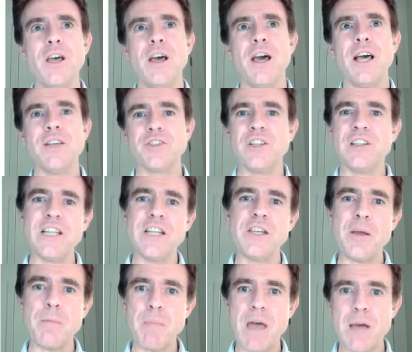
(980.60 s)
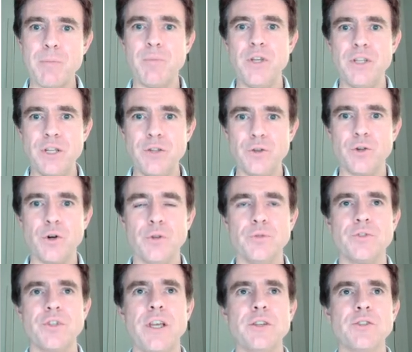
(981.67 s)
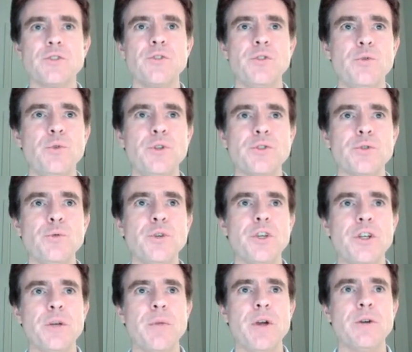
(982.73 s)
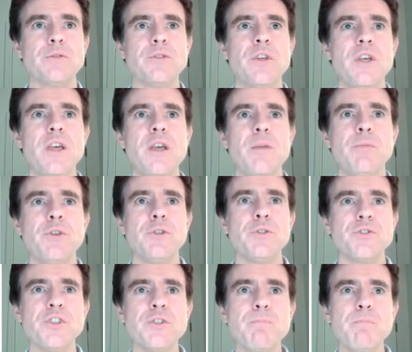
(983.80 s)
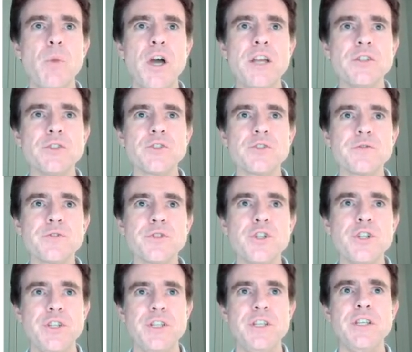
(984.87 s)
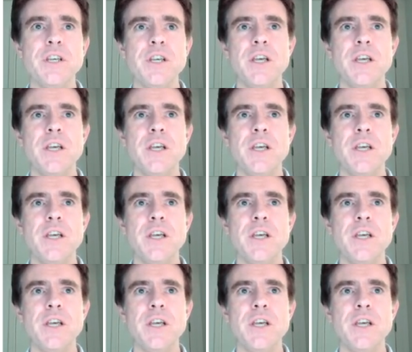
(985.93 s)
as a linear mapping in the context that we're talking about, because this -3